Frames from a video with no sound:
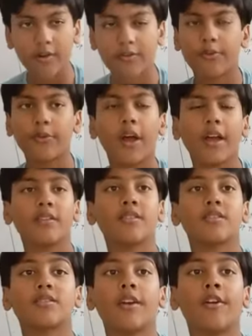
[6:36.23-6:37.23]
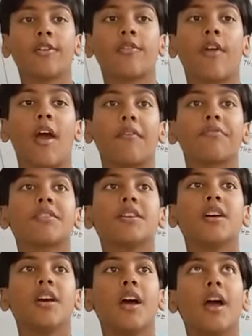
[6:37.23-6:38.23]
fly this aircraft,
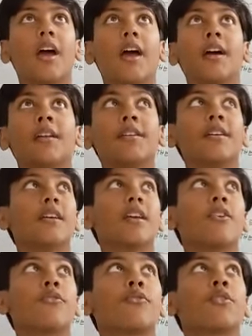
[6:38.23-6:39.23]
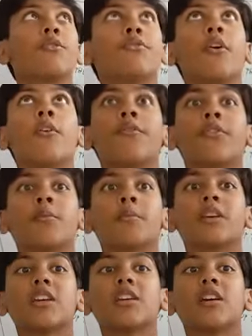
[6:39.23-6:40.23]
and if you vote for
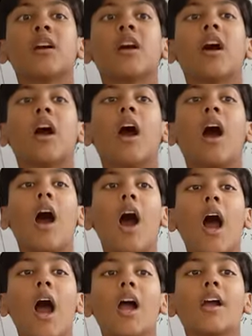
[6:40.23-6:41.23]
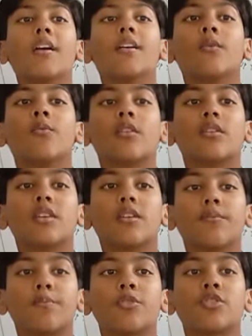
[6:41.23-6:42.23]
me, I will
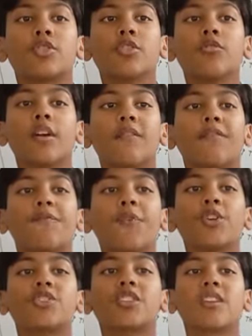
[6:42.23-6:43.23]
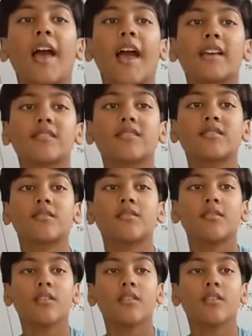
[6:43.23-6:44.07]
put you in first class.